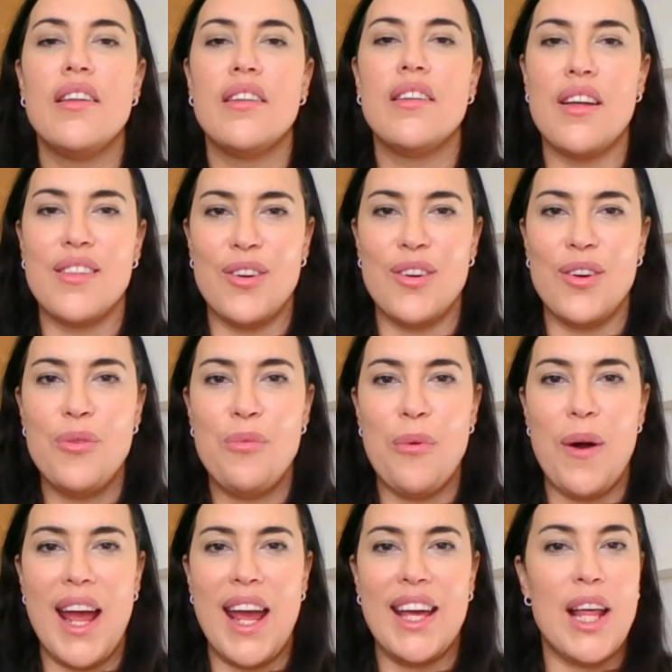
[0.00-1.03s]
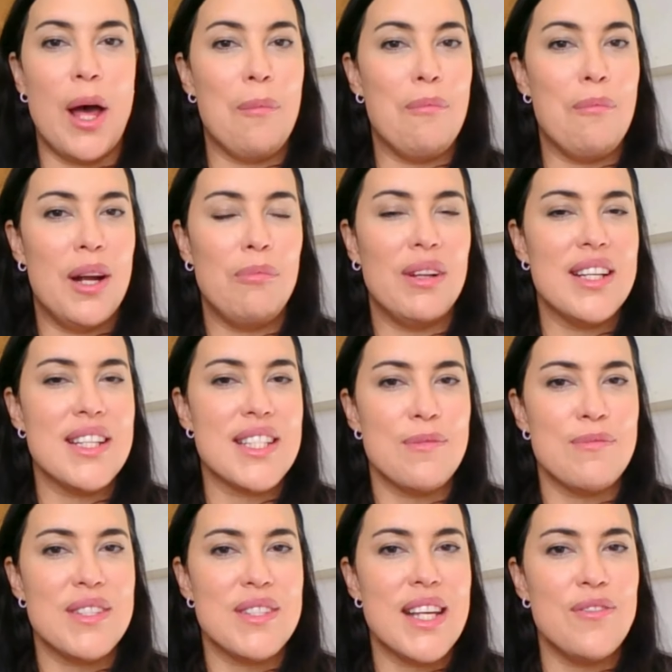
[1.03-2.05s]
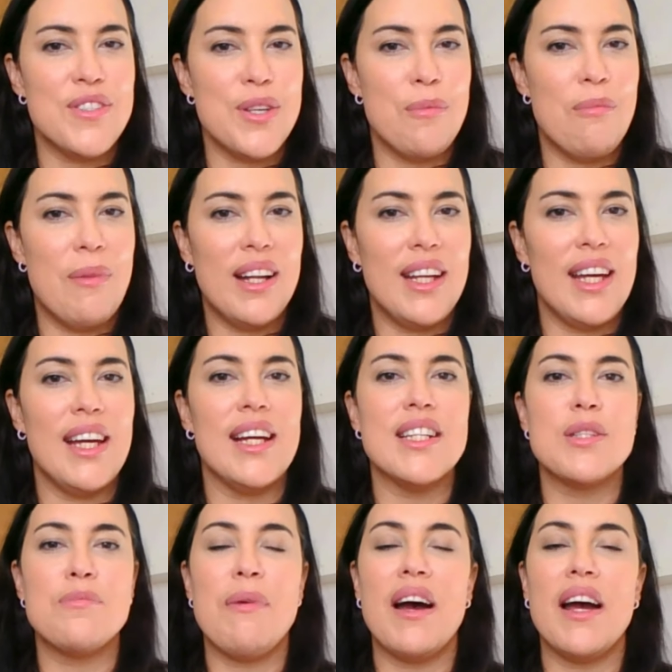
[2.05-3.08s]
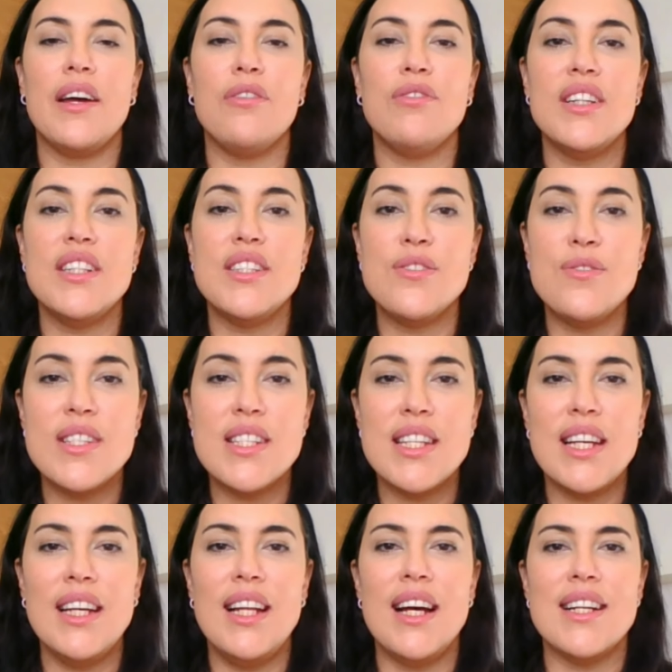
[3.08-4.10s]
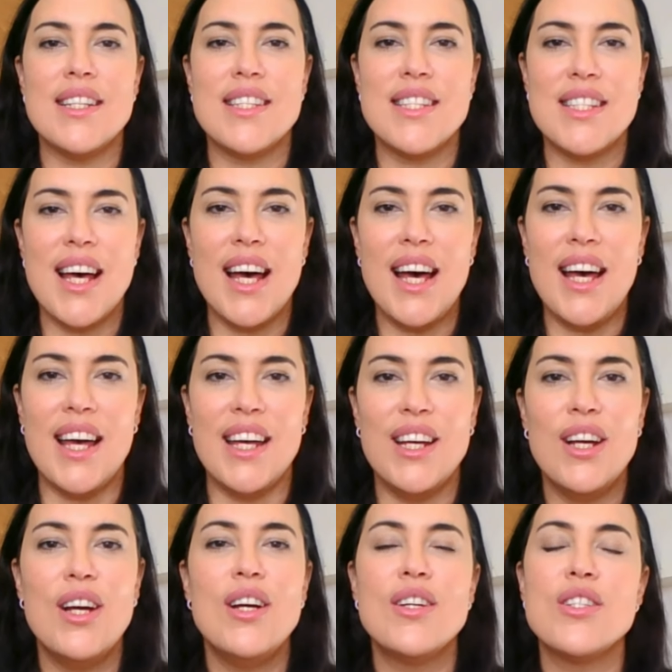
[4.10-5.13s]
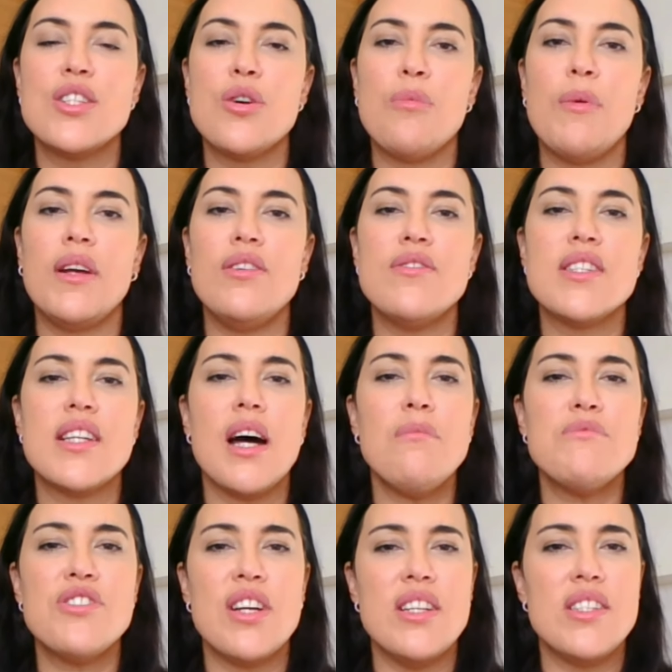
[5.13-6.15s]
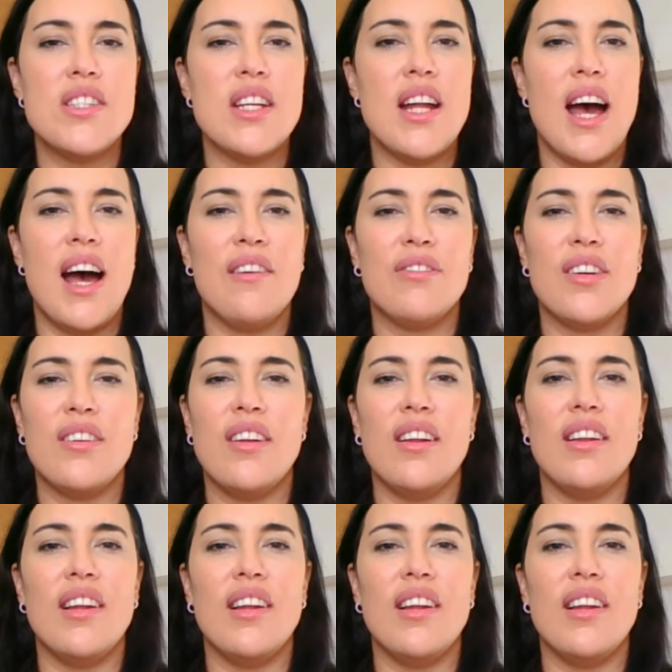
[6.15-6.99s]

The third way that minimalism saves you money is by reducing debt. So when you stop chasing after the